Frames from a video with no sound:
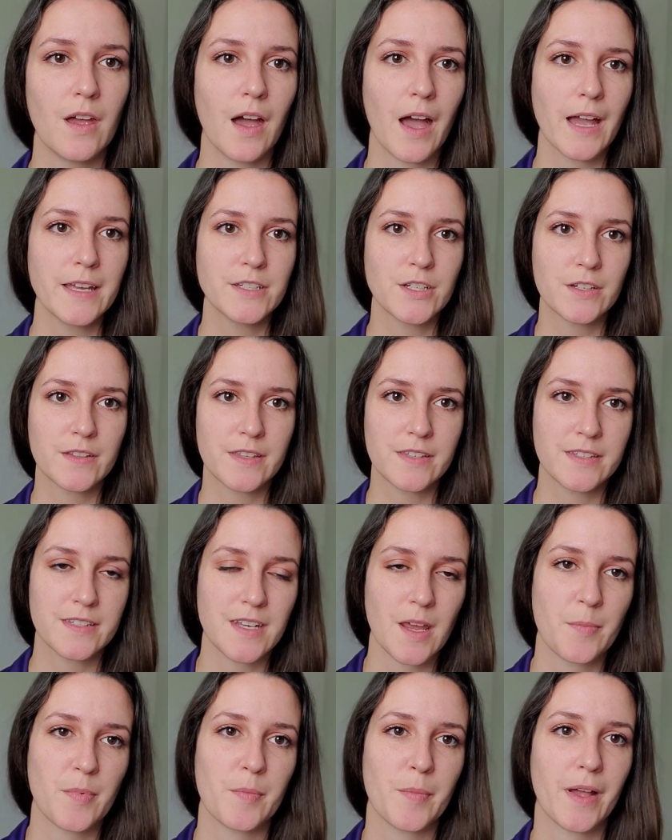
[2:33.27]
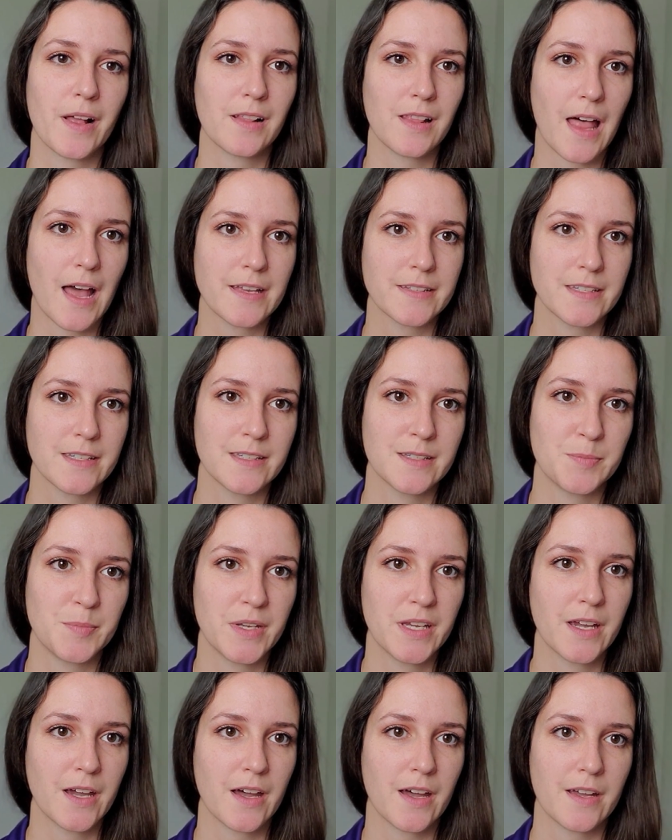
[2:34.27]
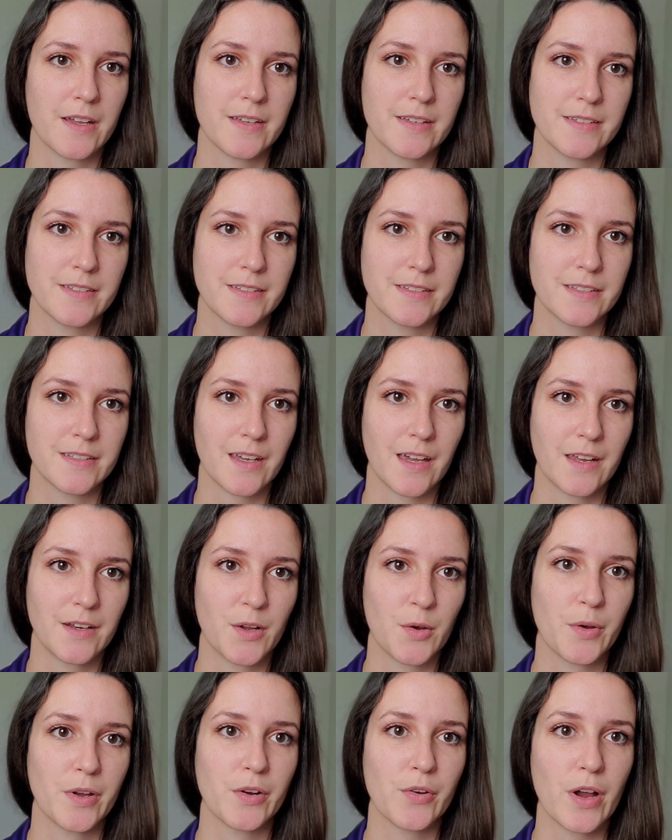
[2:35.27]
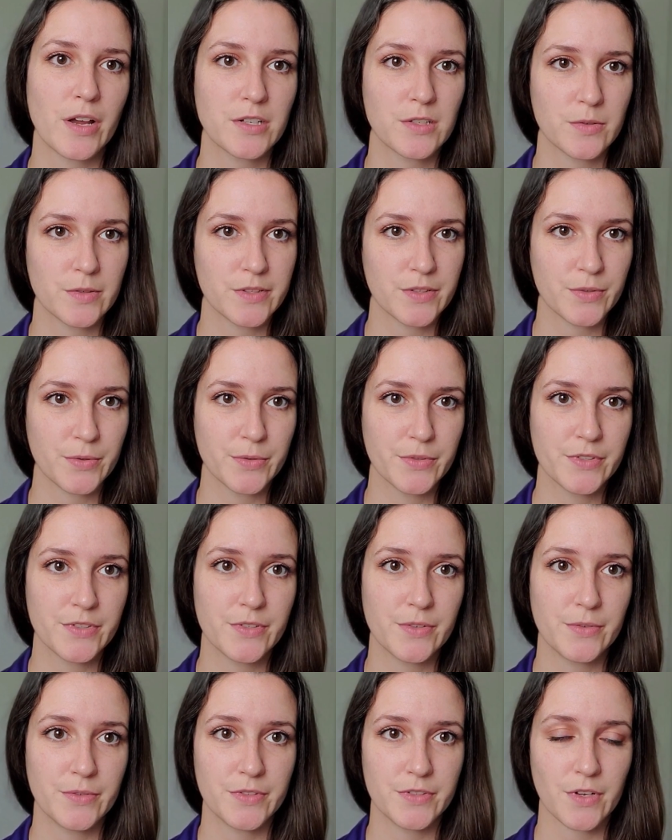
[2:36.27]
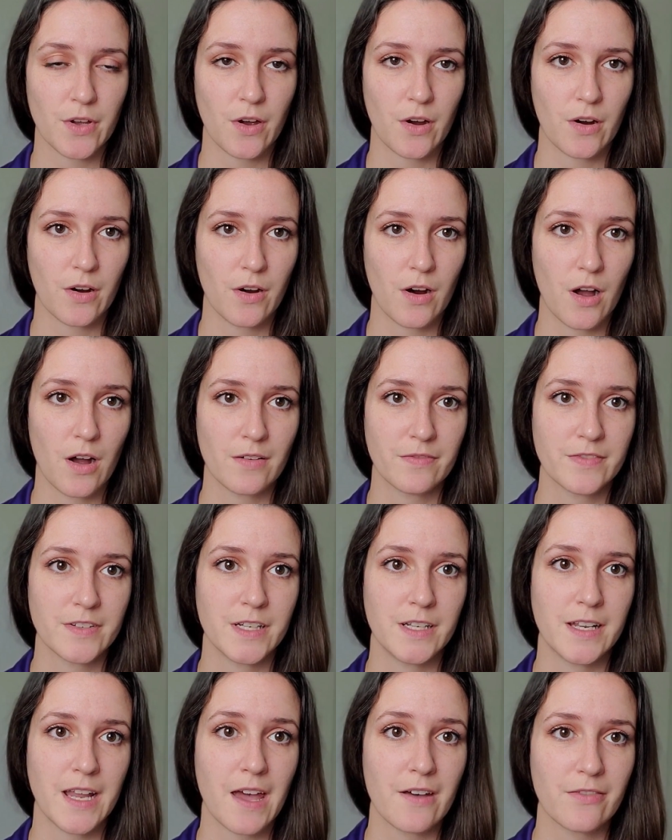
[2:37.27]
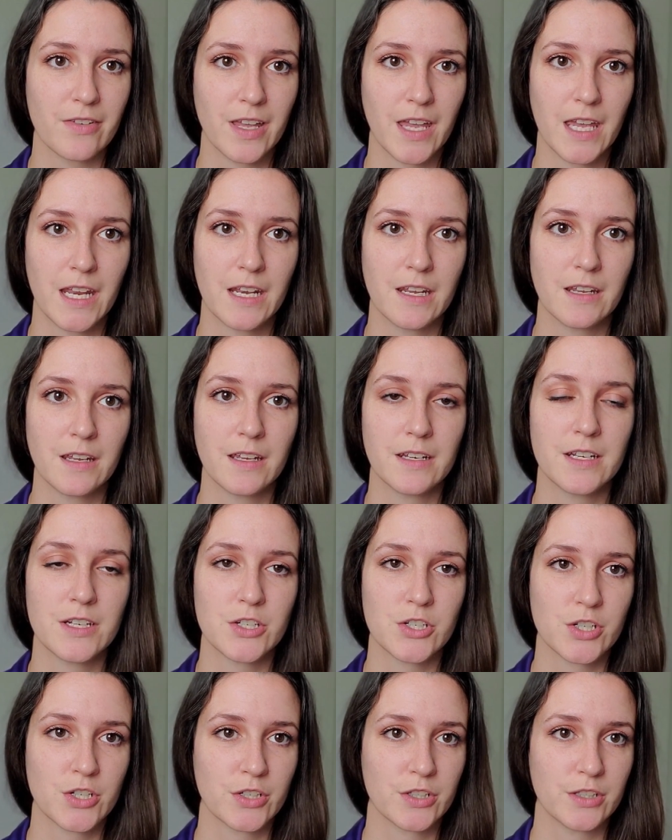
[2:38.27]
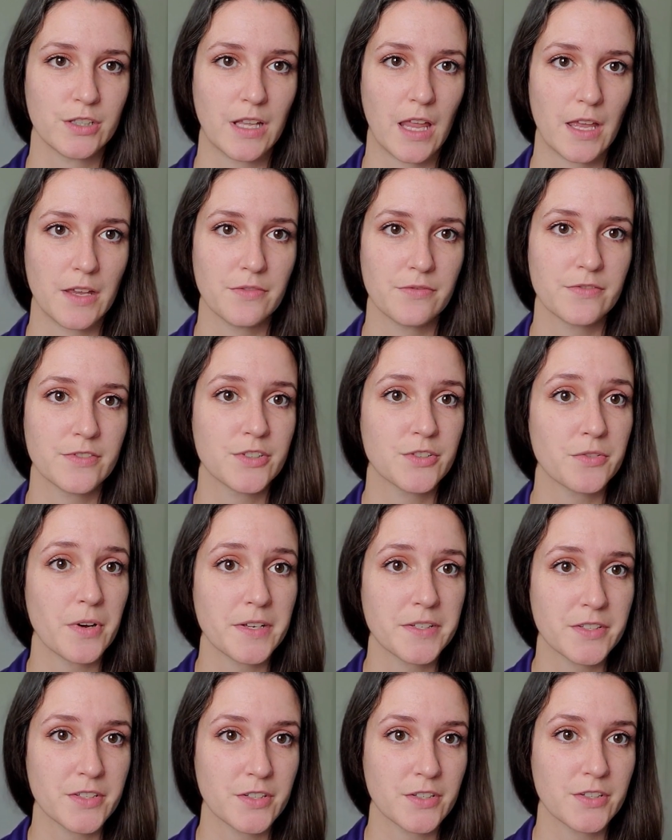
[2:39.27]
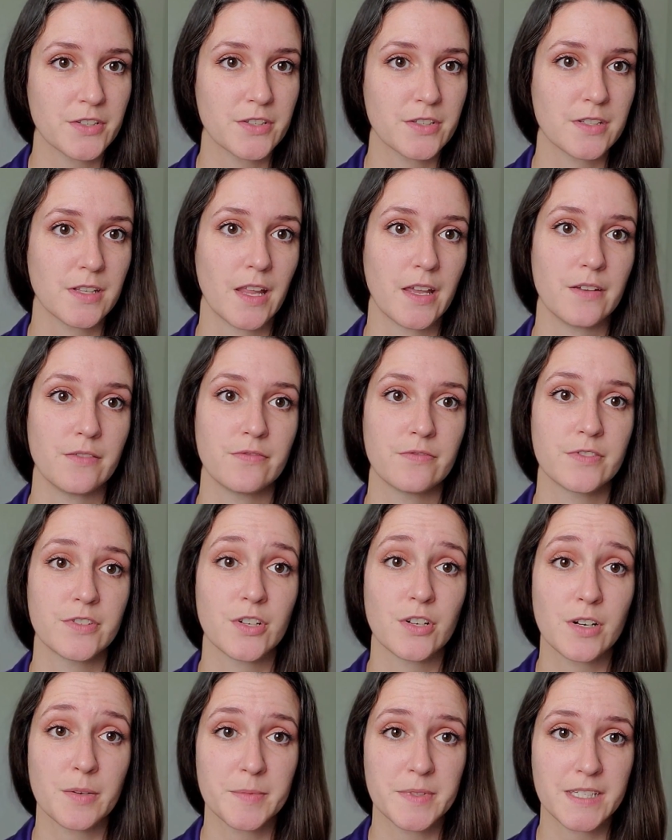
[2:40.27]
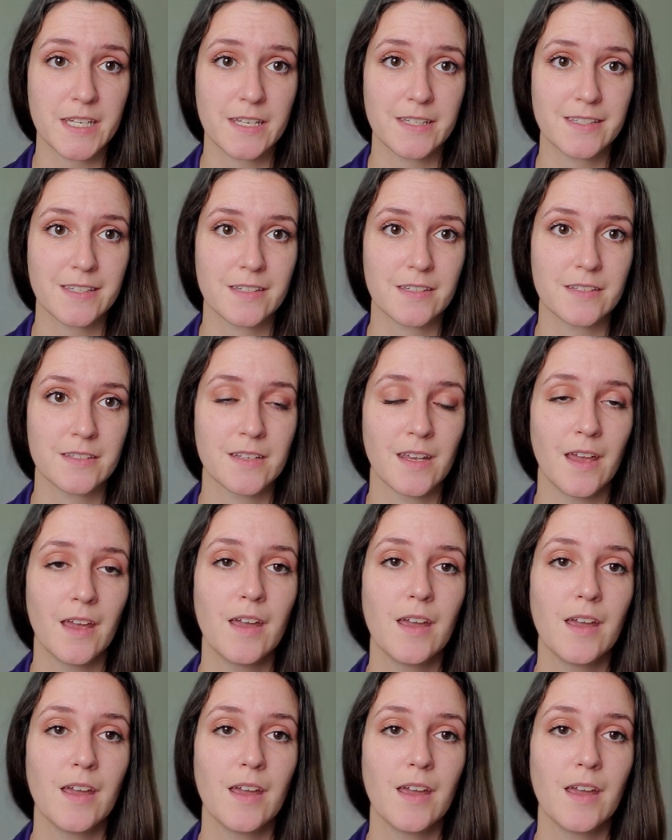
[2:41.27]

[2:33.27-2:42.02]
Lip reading: I took this step in my classes because I know in graduate school students are often navigating additional life stressors, life circumstances,